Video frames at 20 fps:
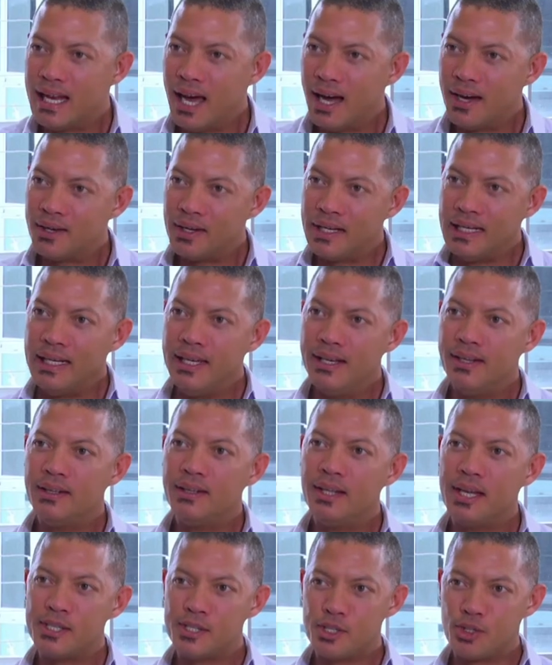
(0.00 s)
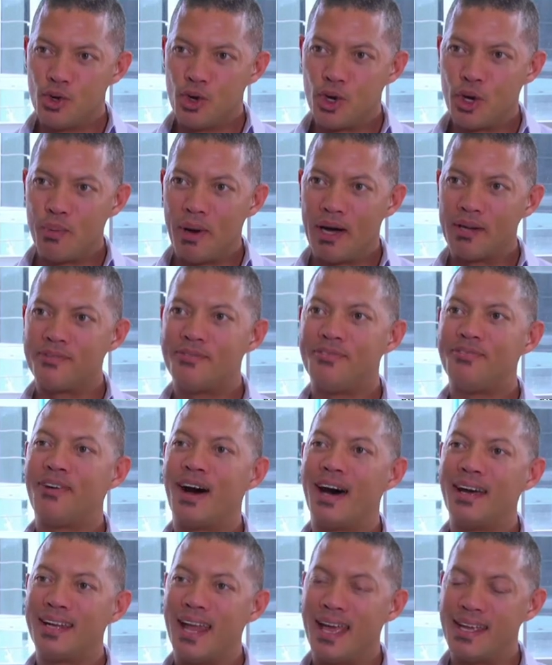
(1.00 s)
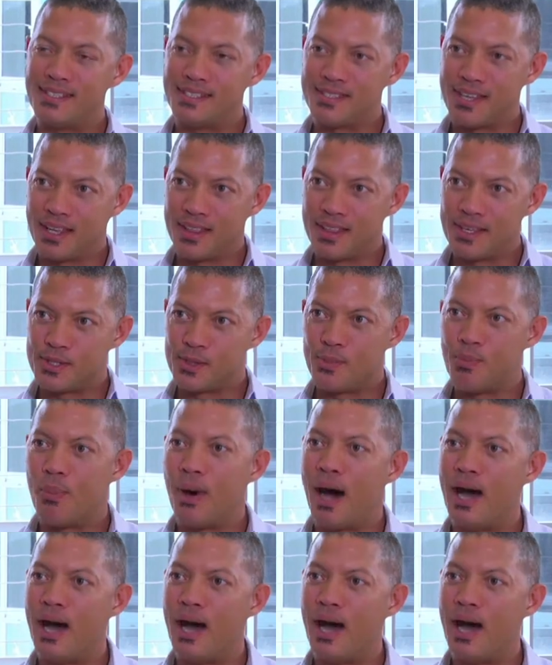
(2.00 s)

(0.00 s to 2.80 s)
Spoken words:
Now, Neale, let's talk about financing this